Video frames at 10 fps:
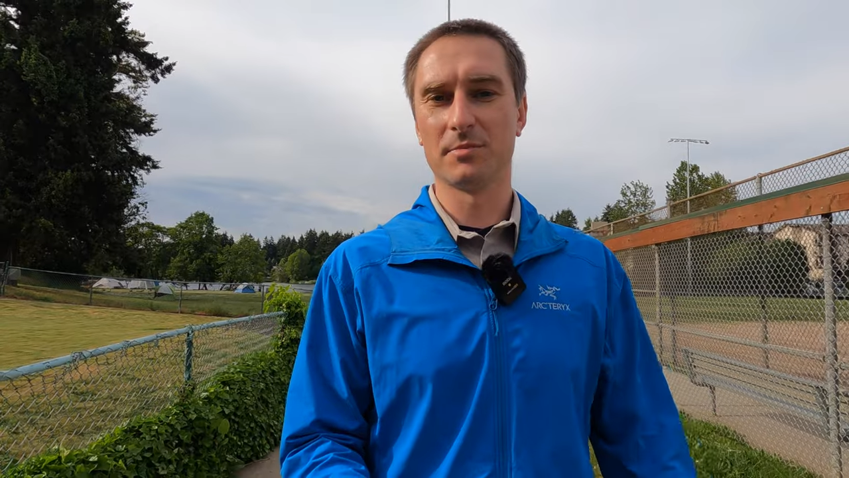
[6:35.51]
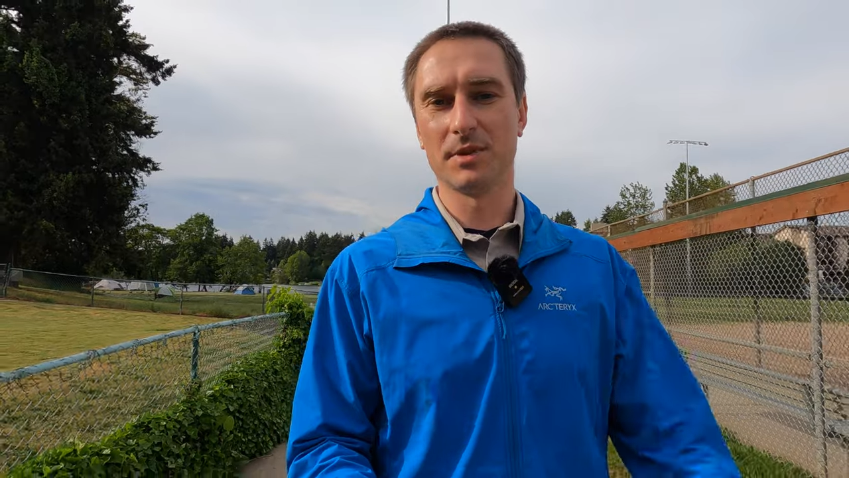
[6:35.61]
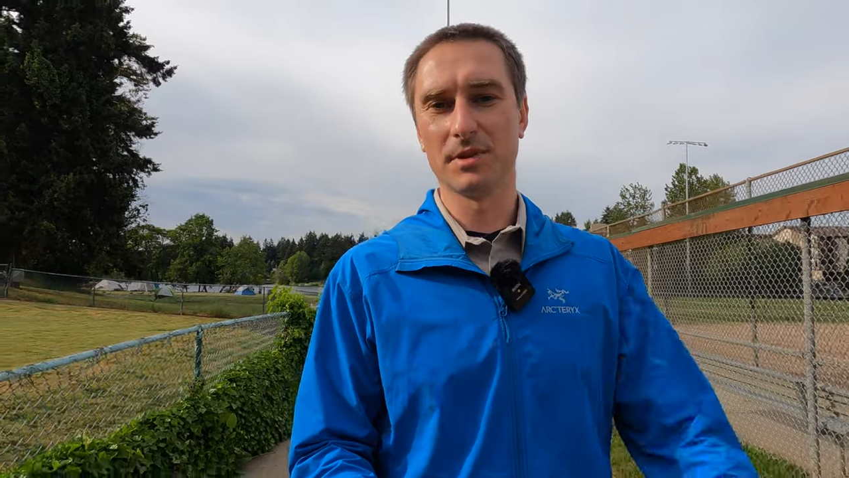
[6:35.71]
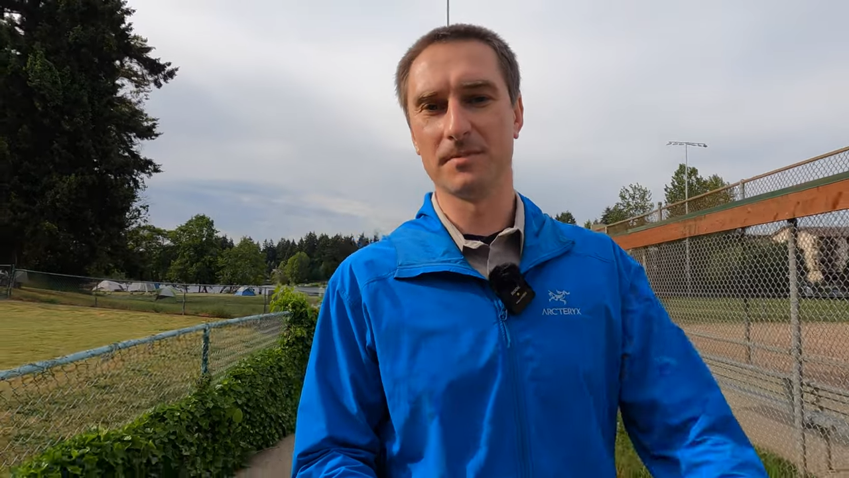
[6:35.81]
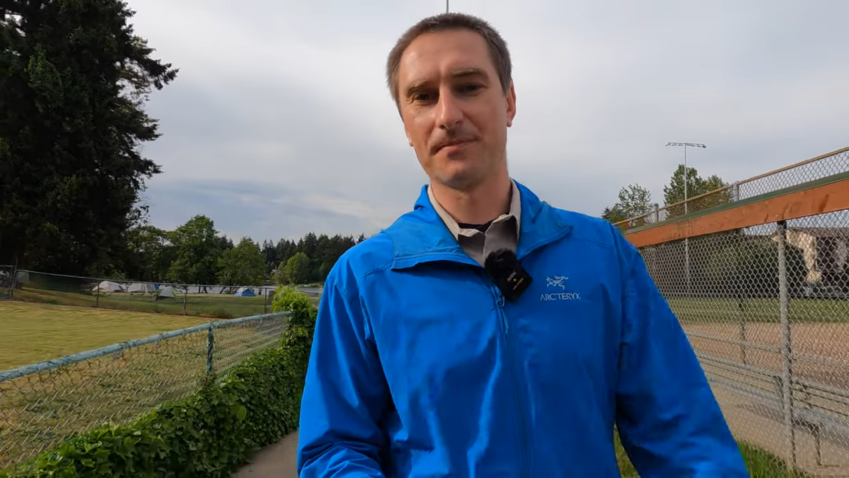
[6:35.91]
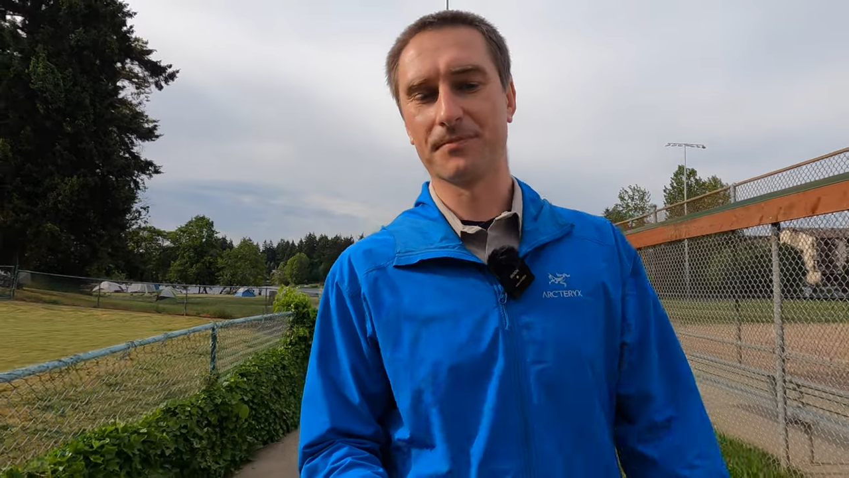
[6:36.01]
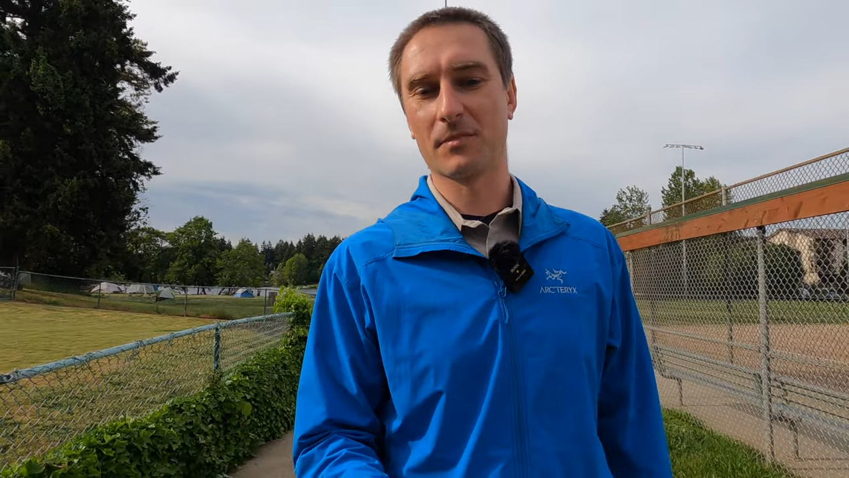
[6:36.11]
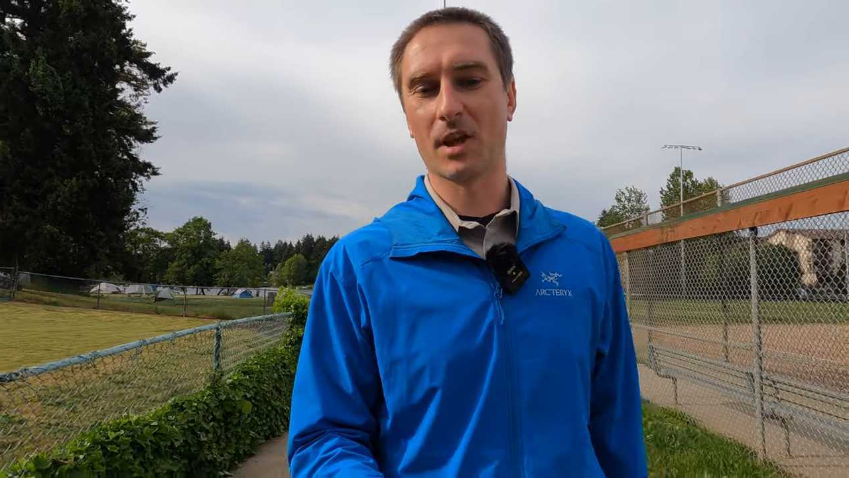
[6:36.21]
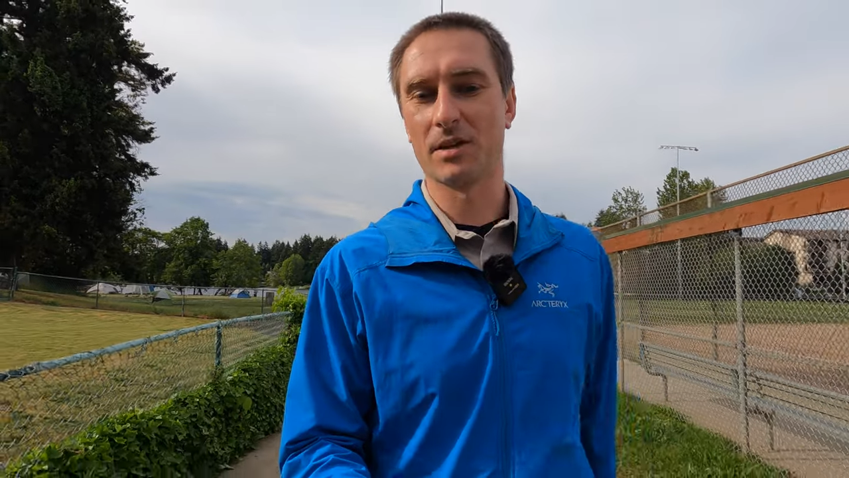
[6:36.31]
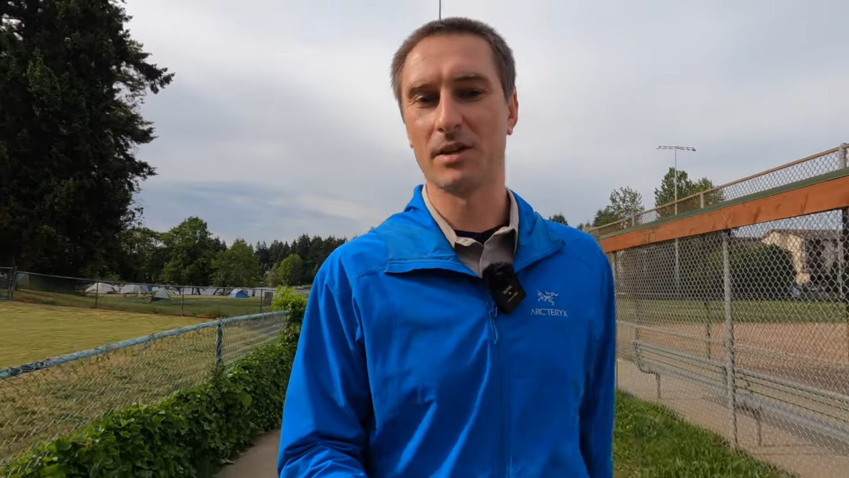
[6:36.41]
be
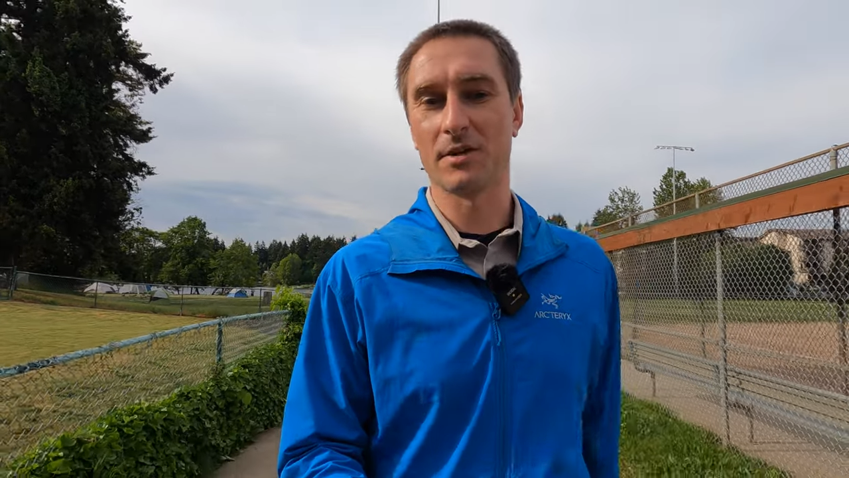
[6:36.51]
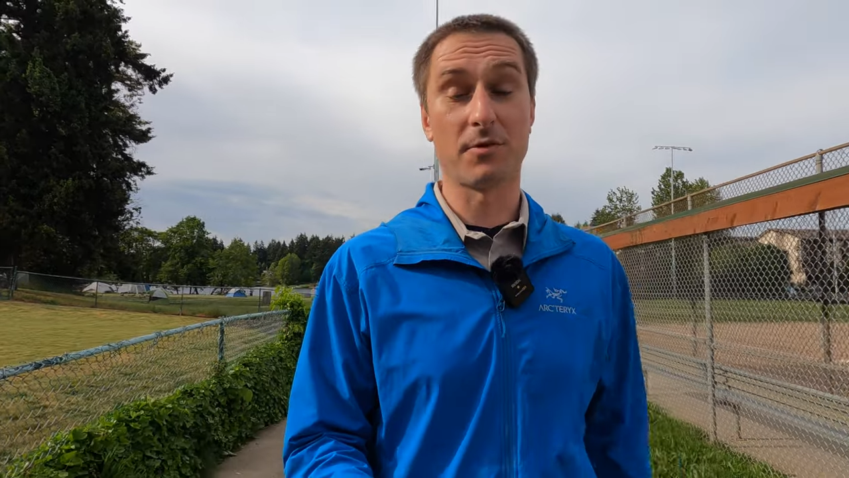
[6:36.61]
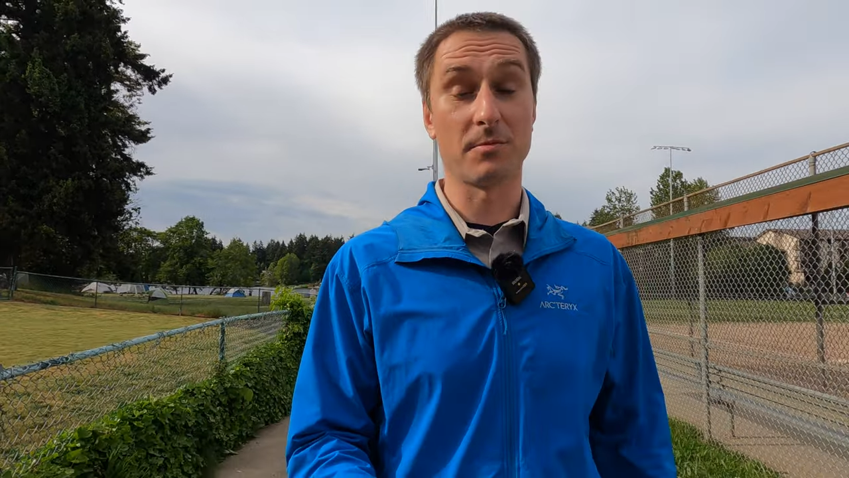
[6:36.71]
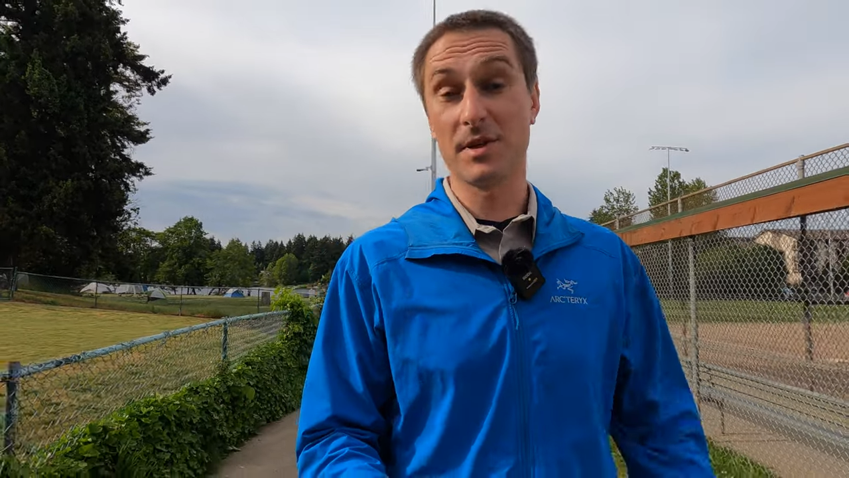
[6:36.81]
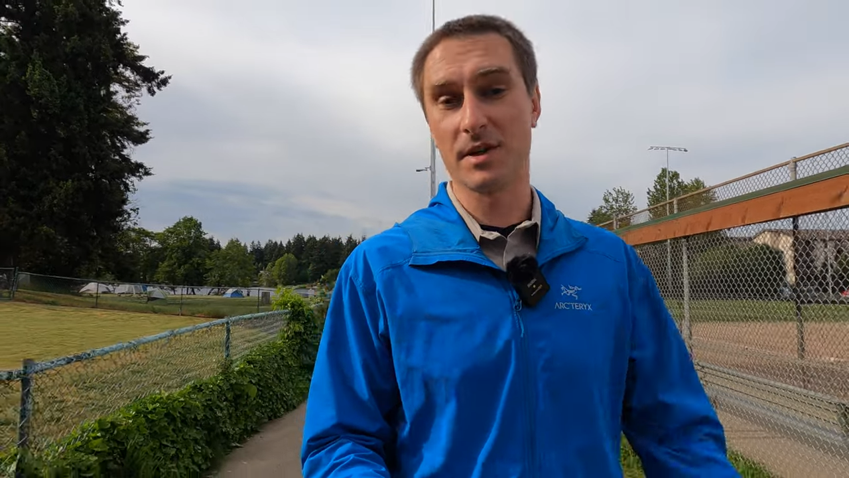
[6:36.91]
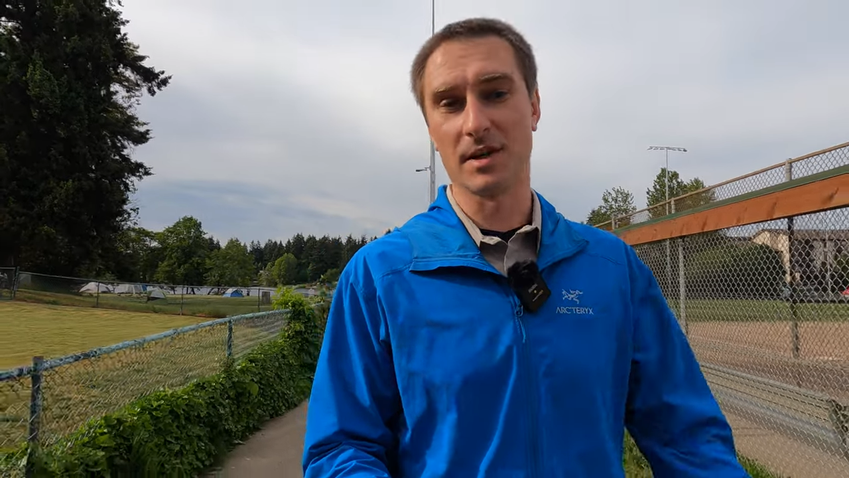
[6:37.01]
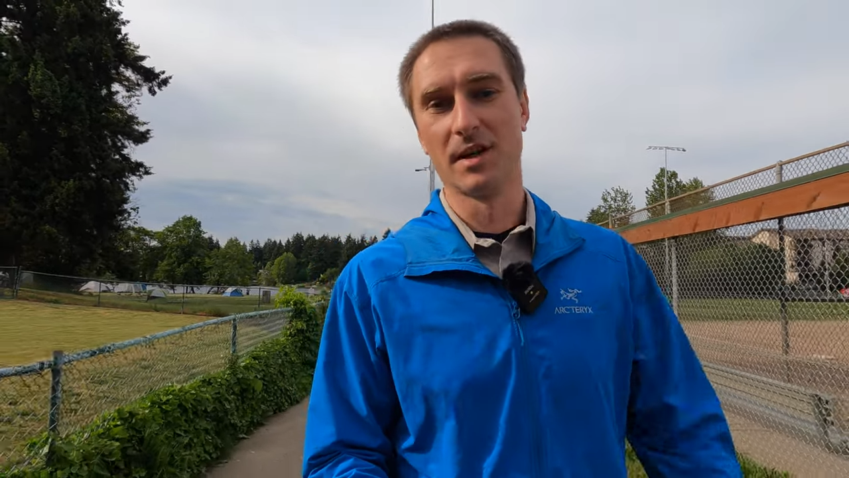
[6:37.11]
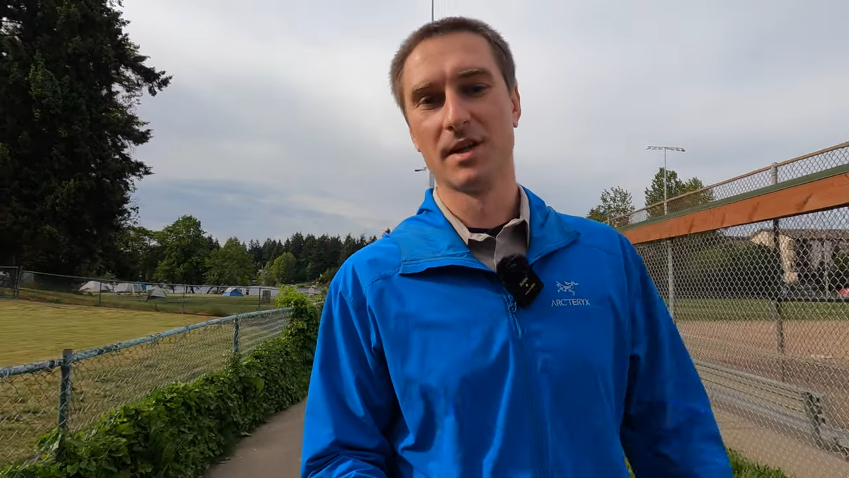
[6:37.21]
cleared from there.